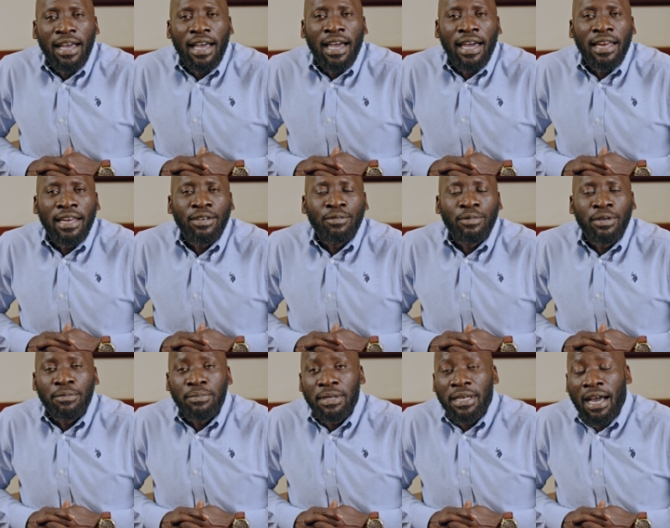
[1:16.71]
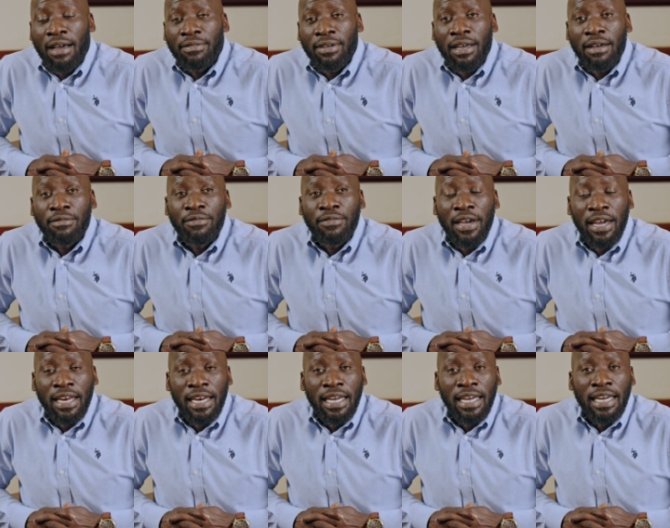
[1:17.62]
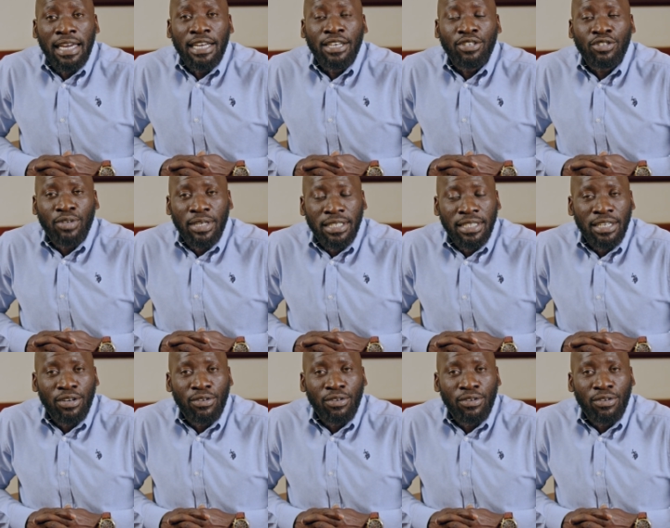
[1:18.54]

and we've been having a very interesting